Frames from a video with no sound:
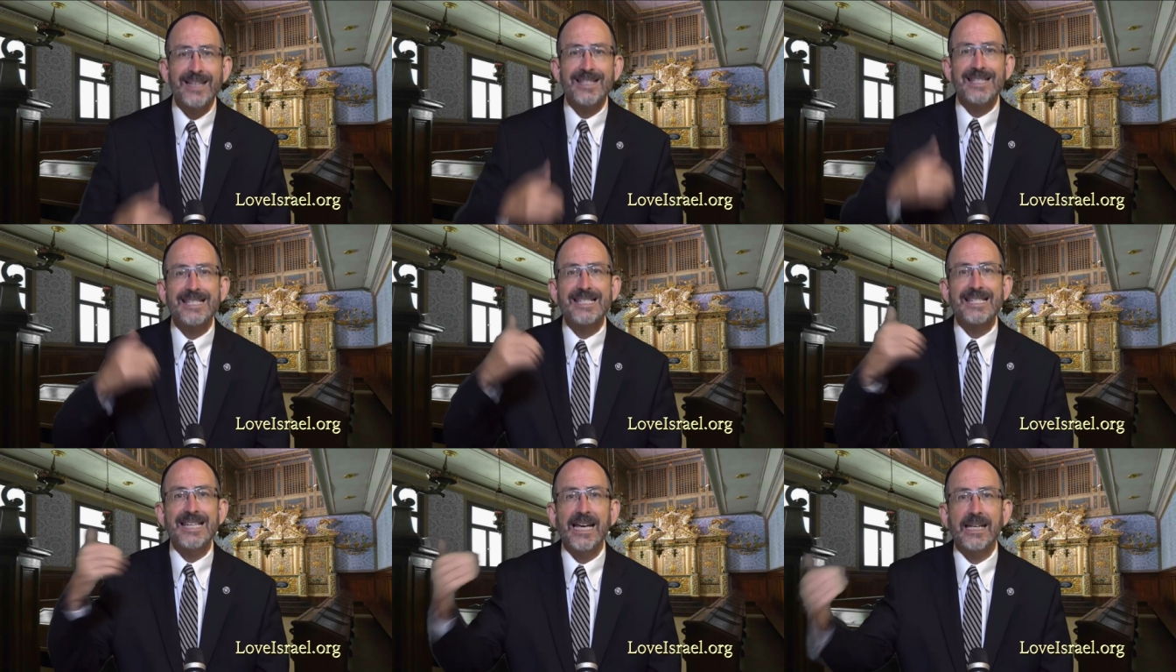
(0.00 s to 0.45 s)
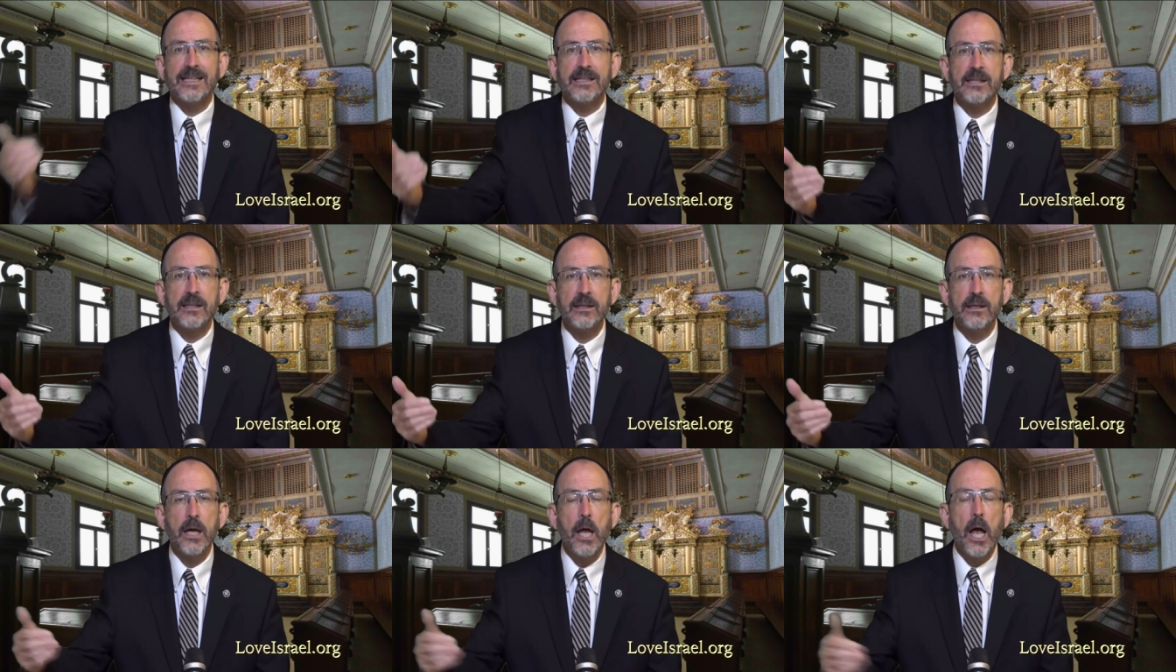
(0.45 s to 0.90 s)

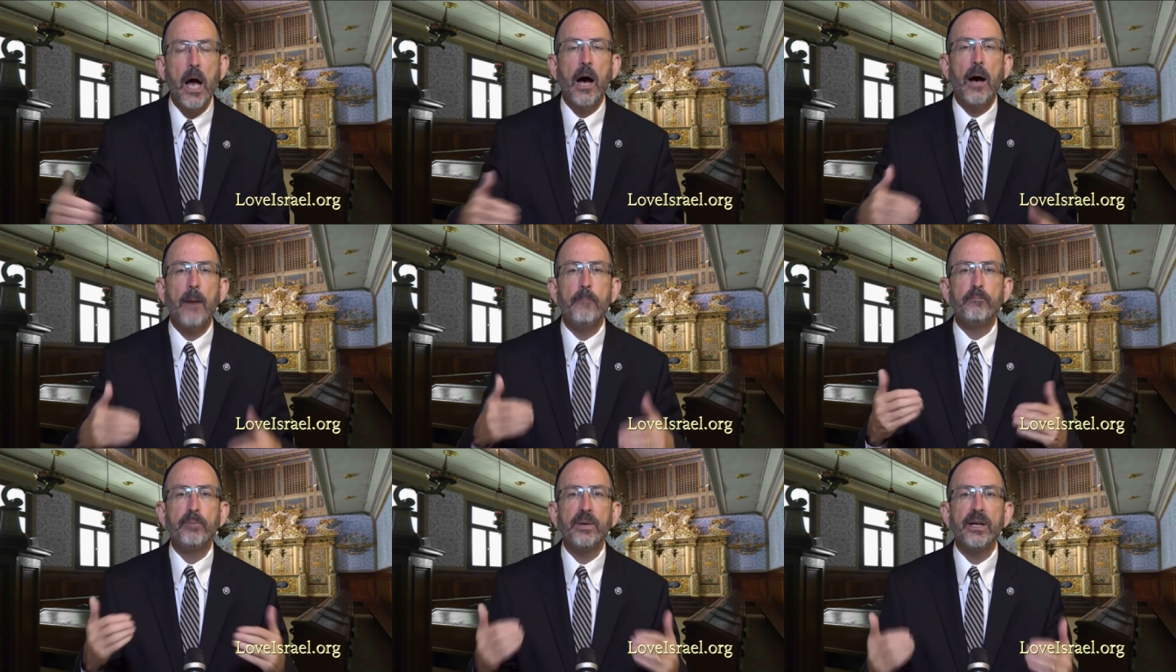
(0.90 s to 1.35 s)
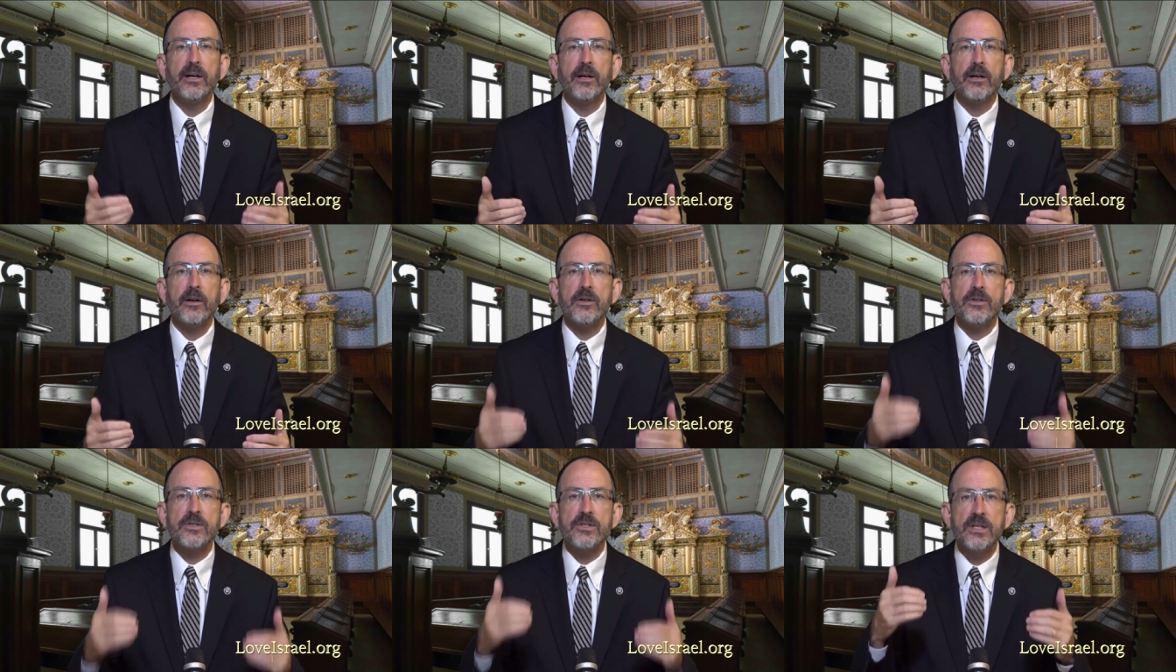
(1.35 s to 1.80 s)
set
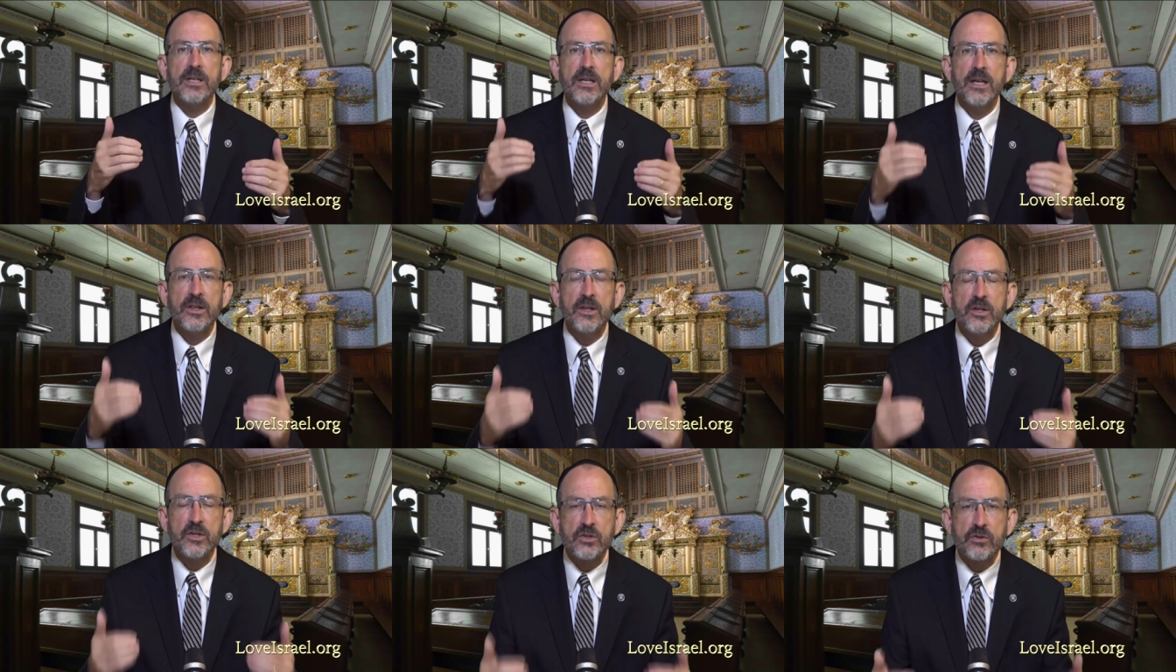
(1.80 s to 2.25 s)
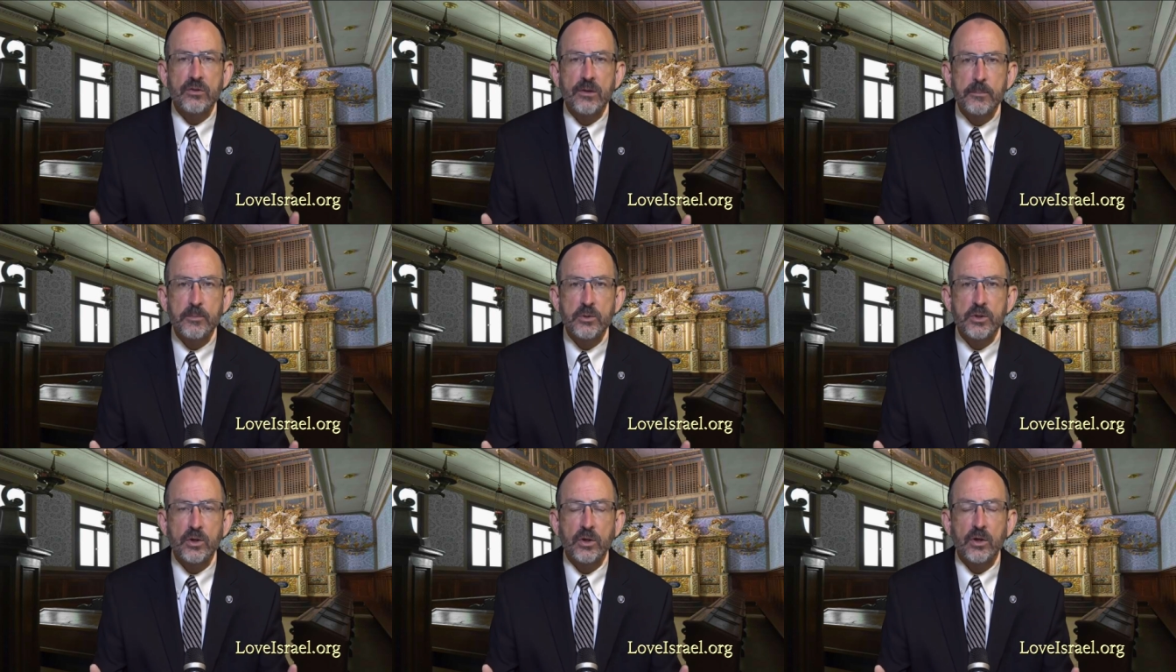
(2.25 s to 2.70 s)
appears in the
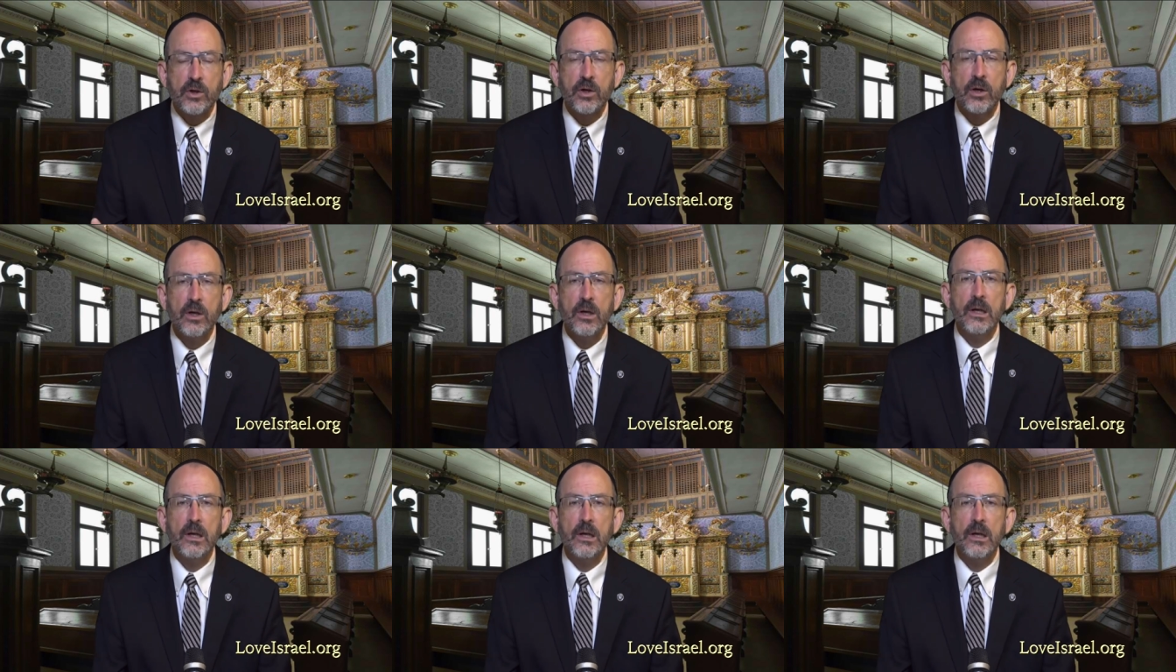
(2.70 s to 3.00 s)
Scripture.